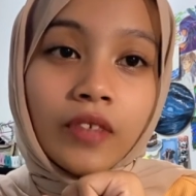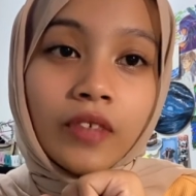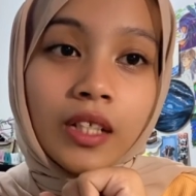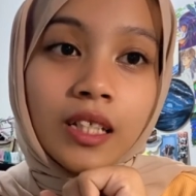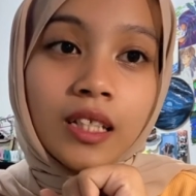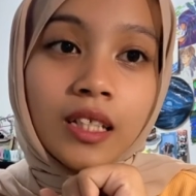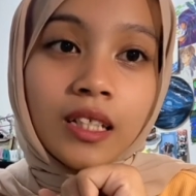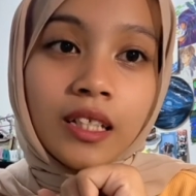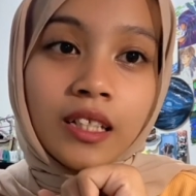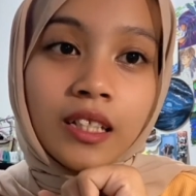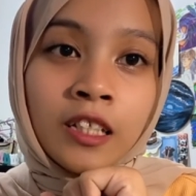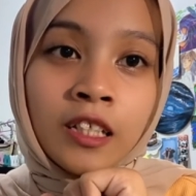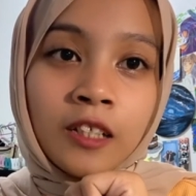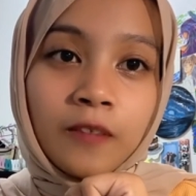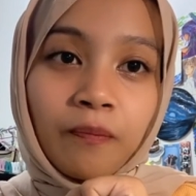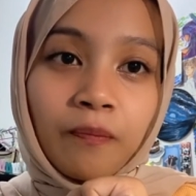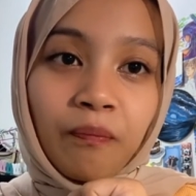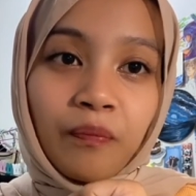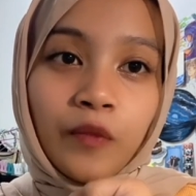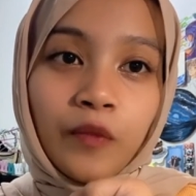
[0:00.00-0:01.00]
this lesson.
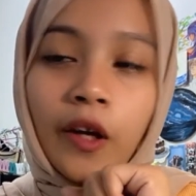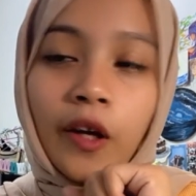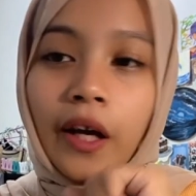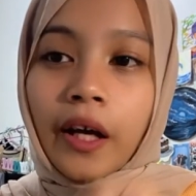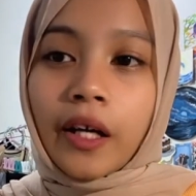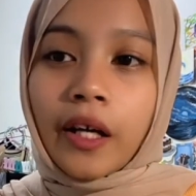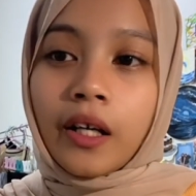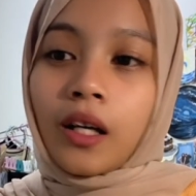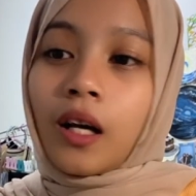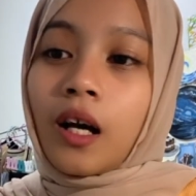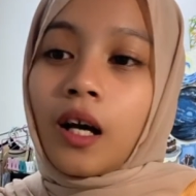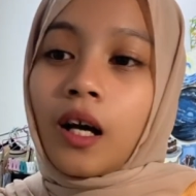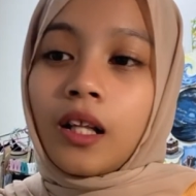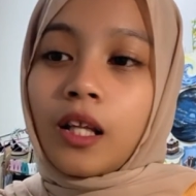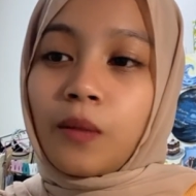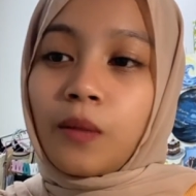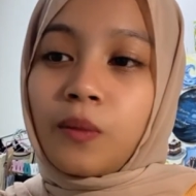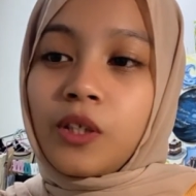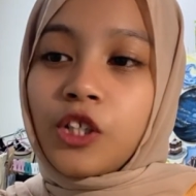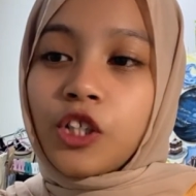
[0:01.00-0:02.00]
Okay, let
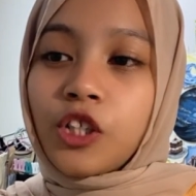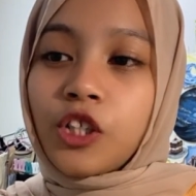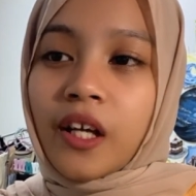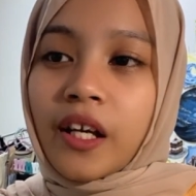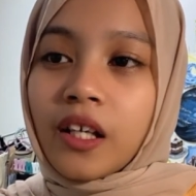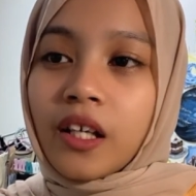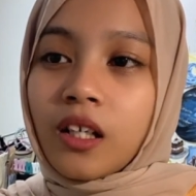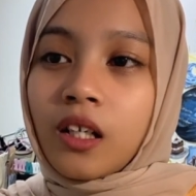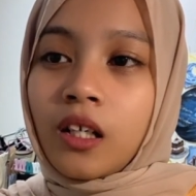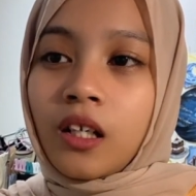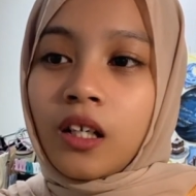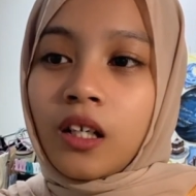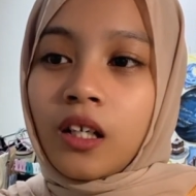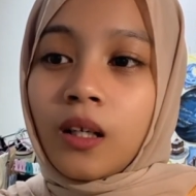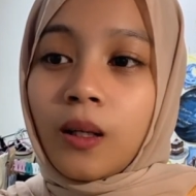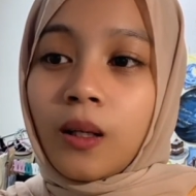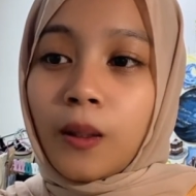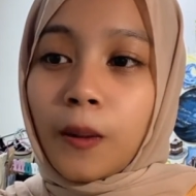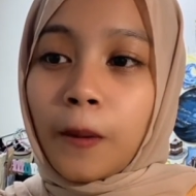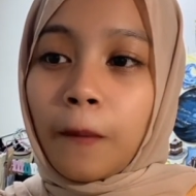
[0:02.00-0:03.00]
me check
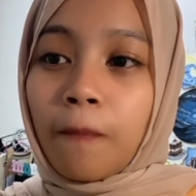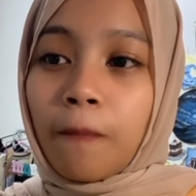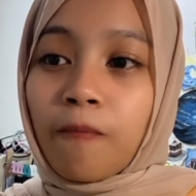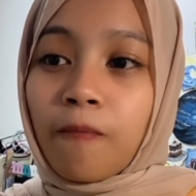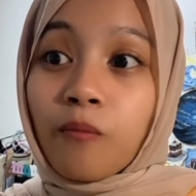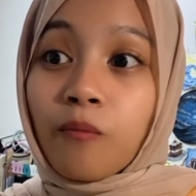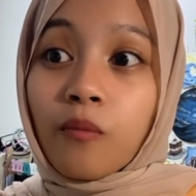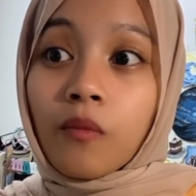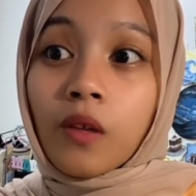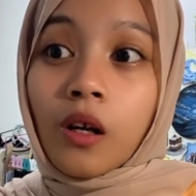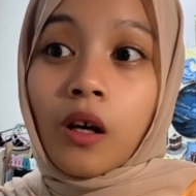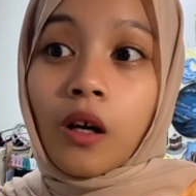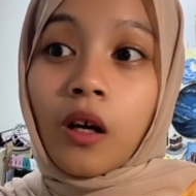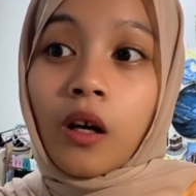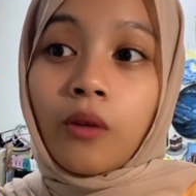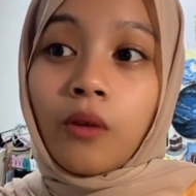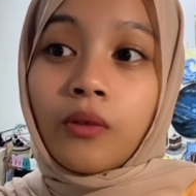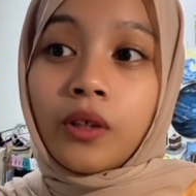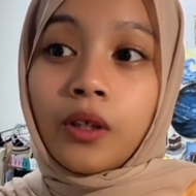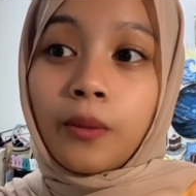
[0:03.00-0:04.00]

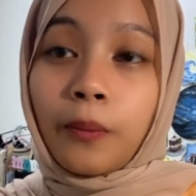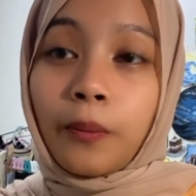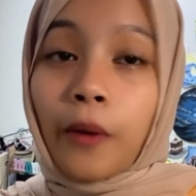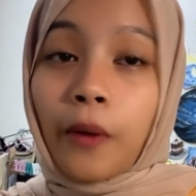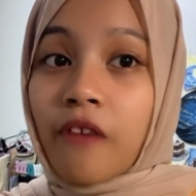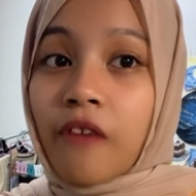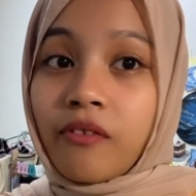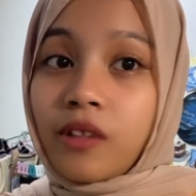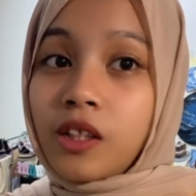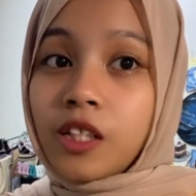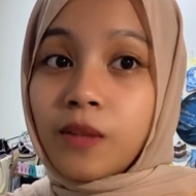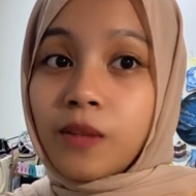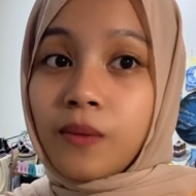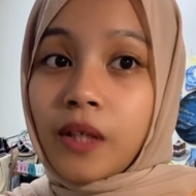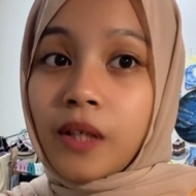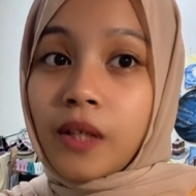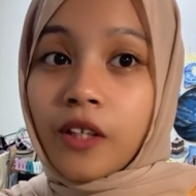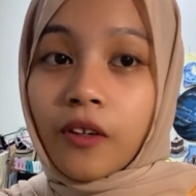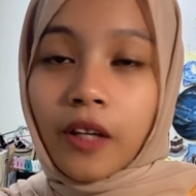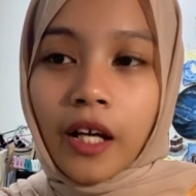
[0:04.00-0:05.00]
our previous
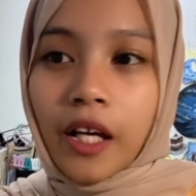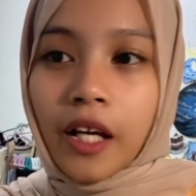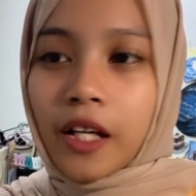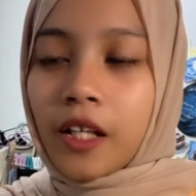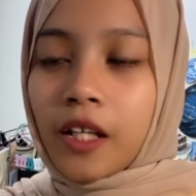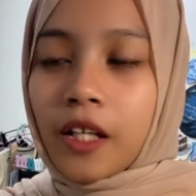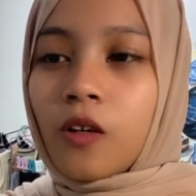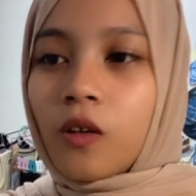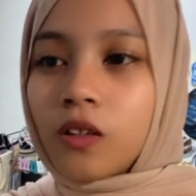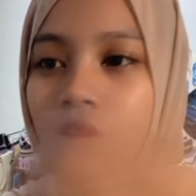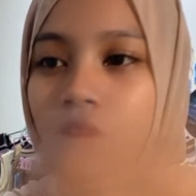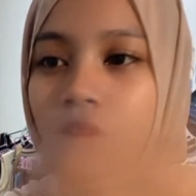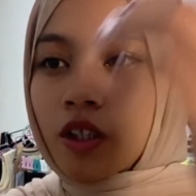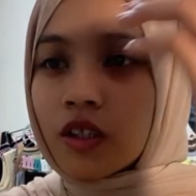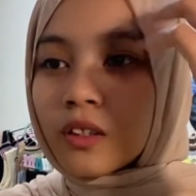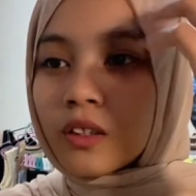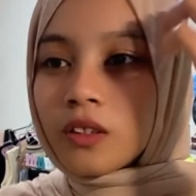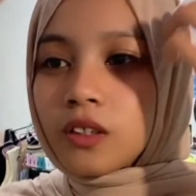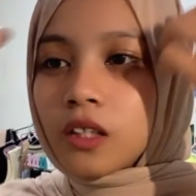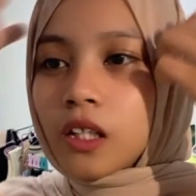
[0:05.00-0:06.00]
meeting. Okay, hold
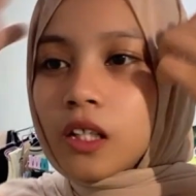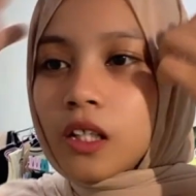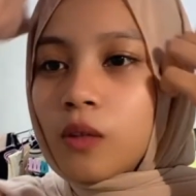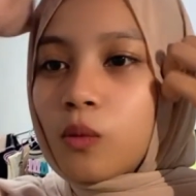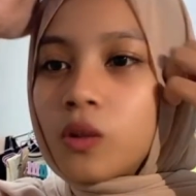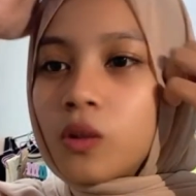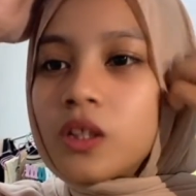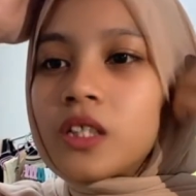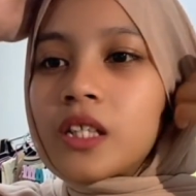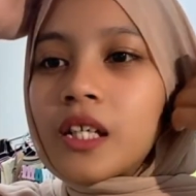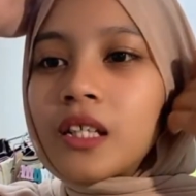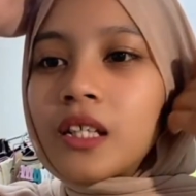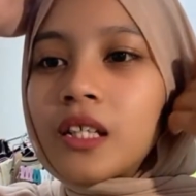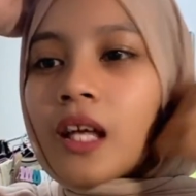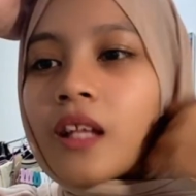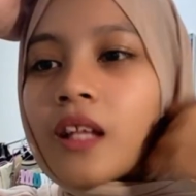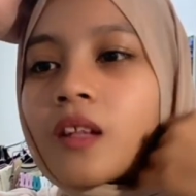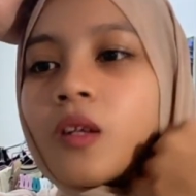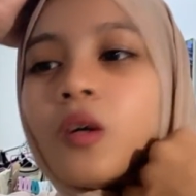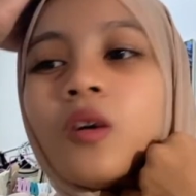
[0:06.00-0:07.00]
on, it won't take
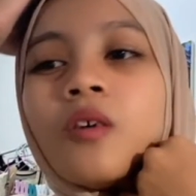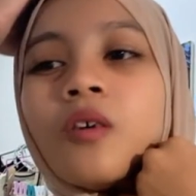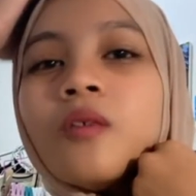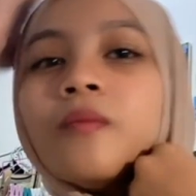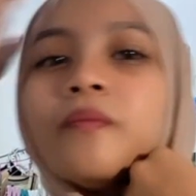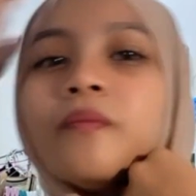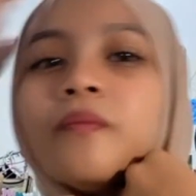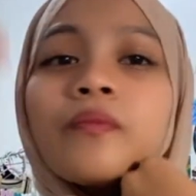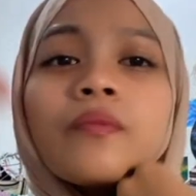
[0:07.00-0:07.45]
that long.